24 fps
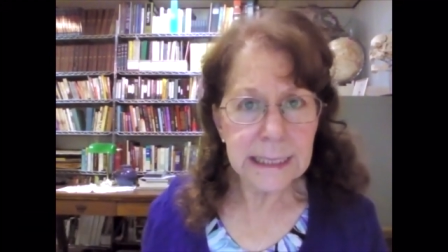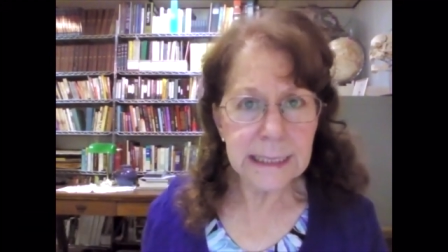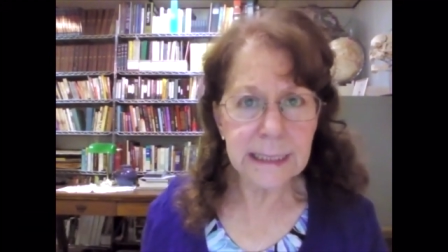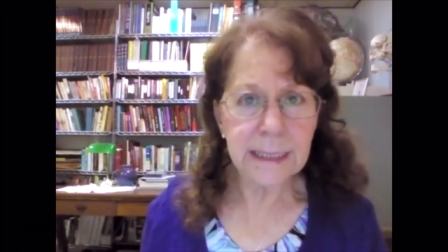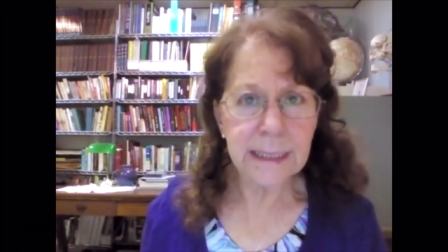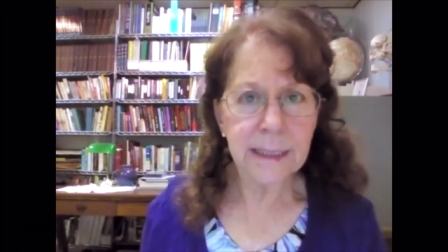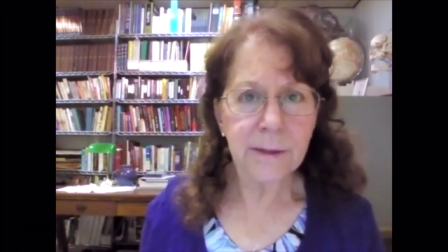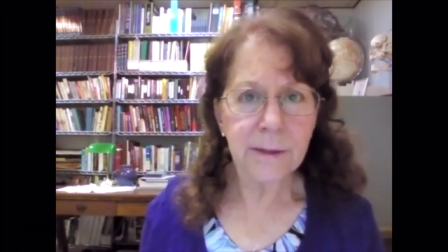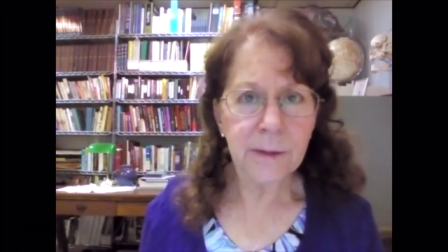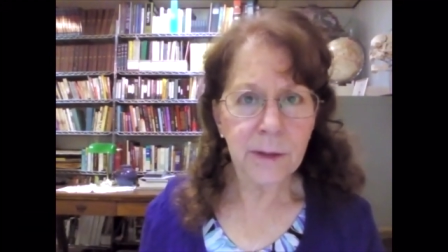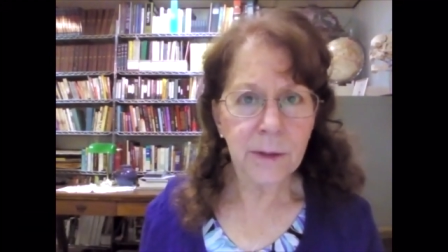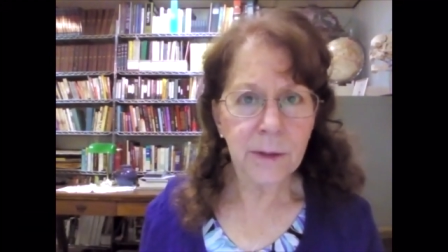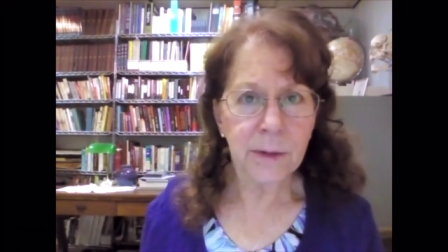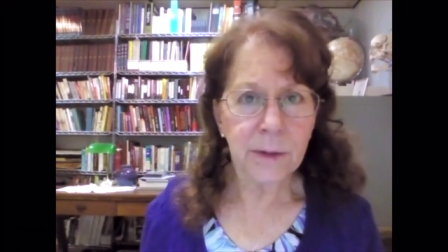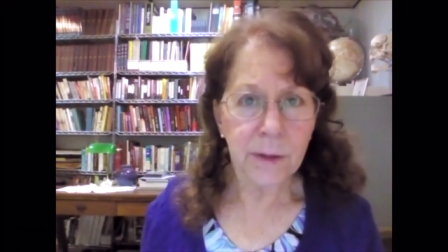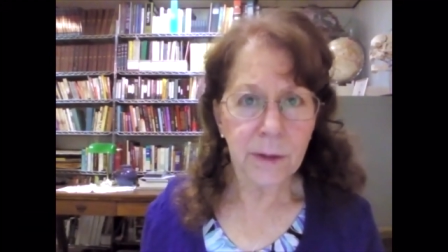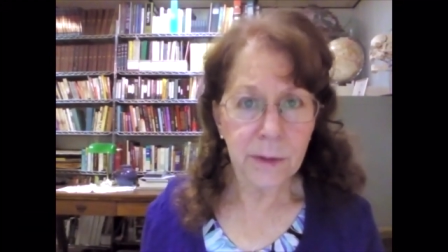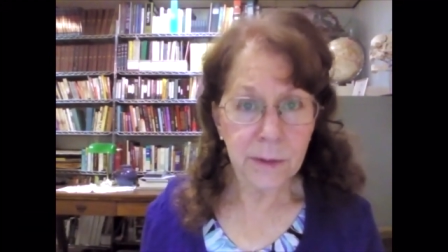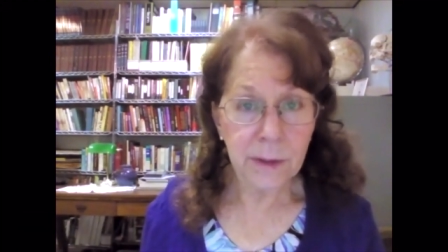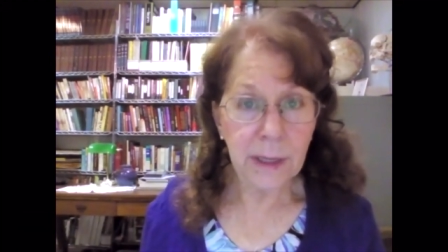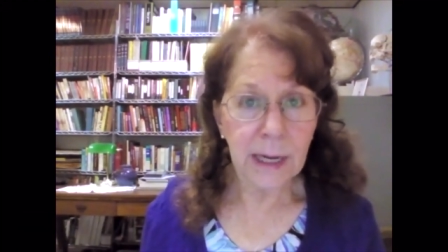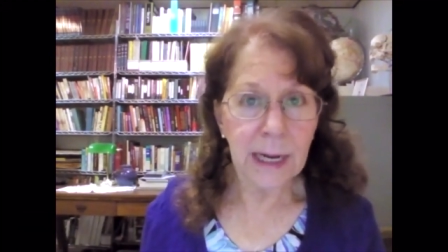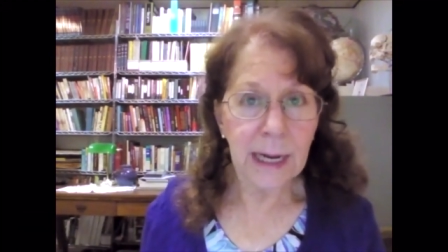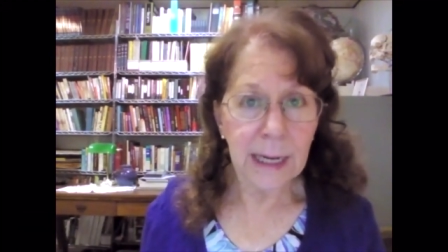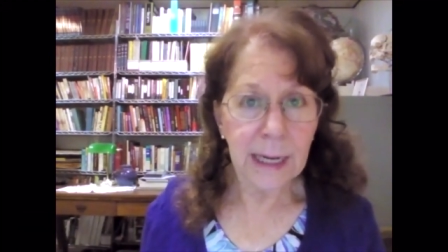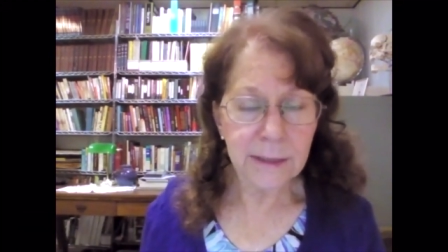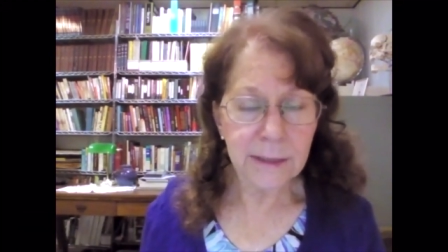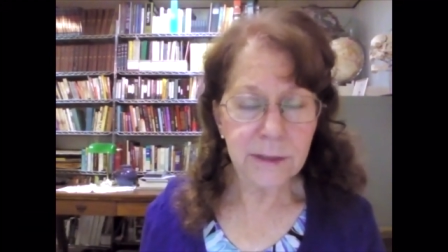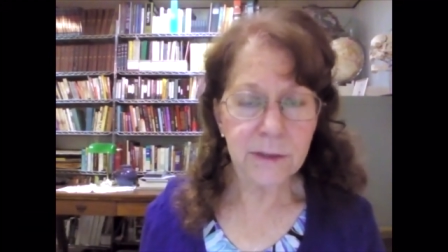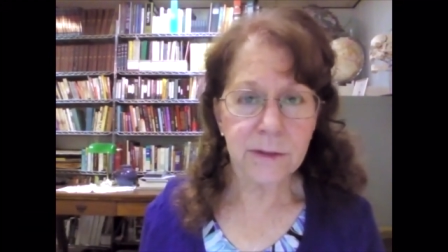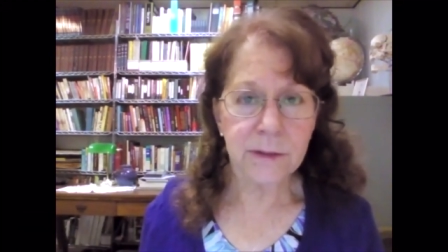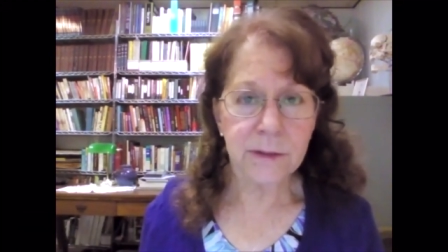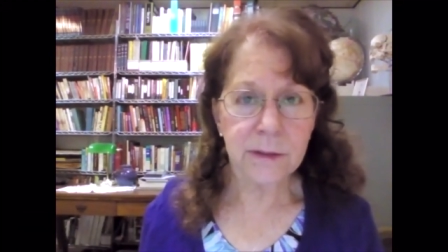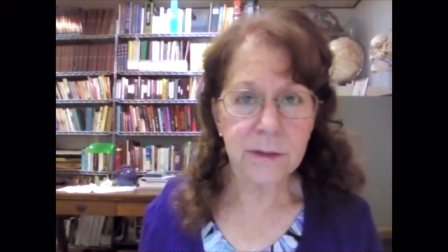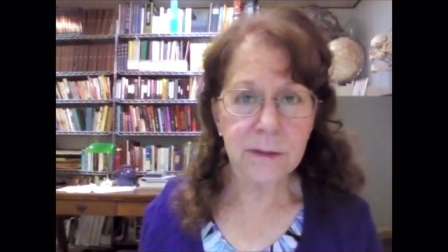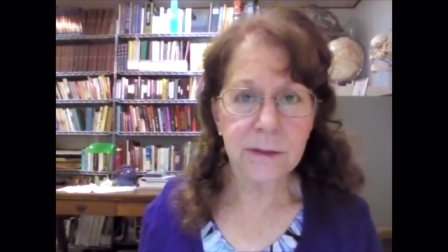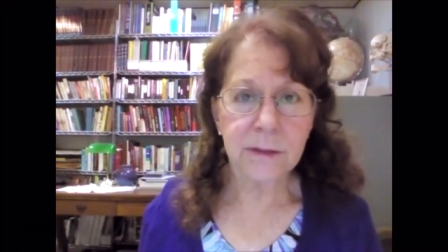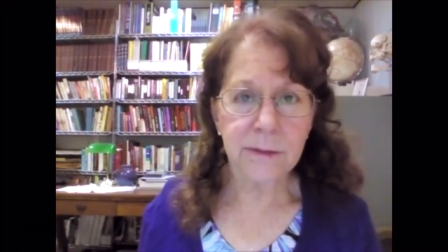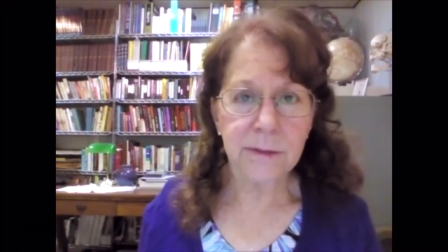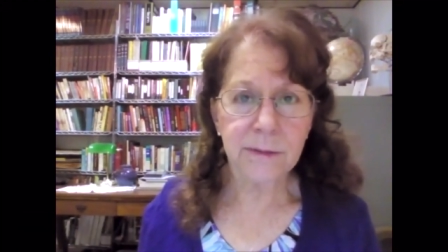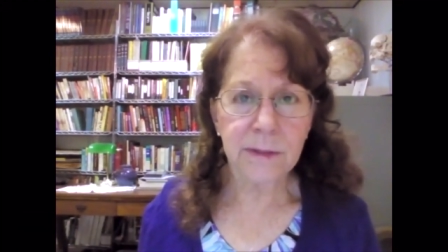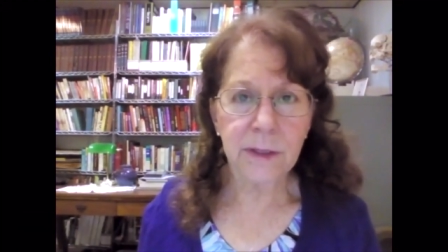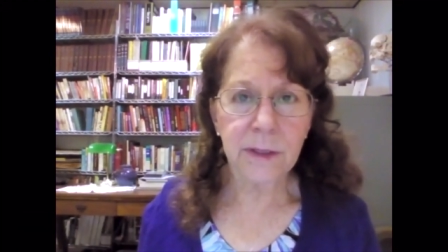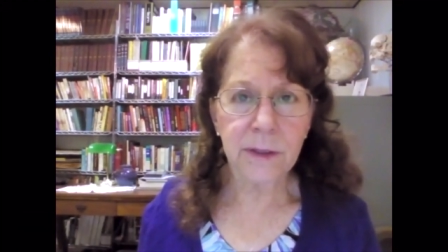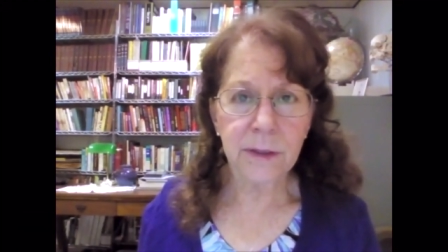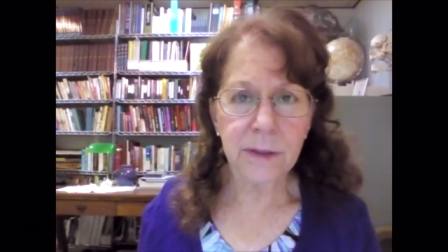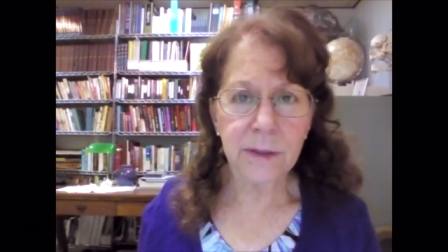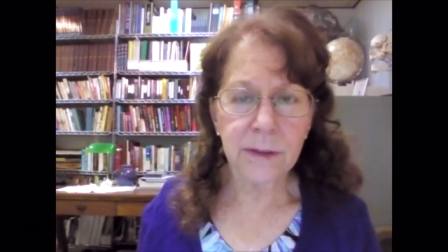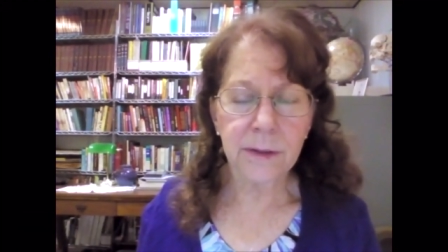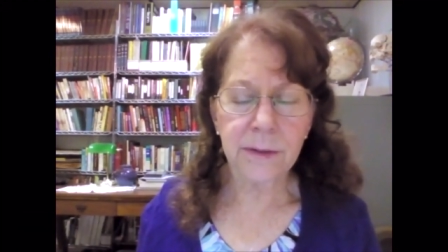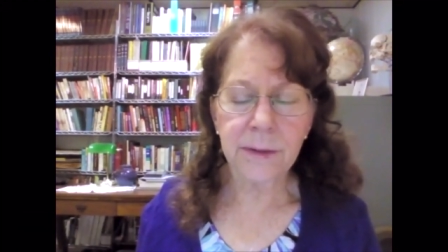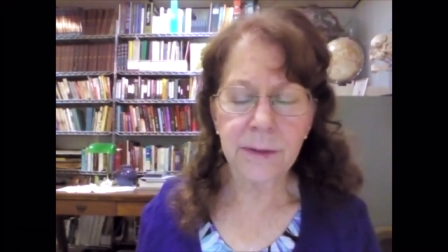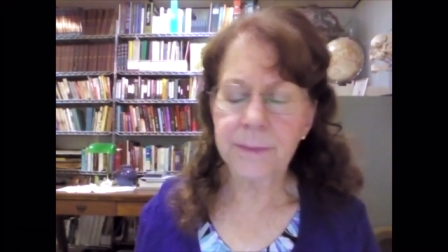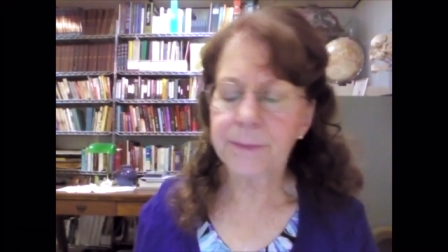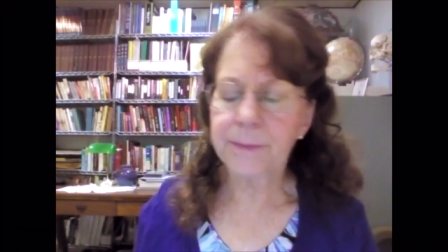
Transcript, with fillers: in the consciousness of the earth.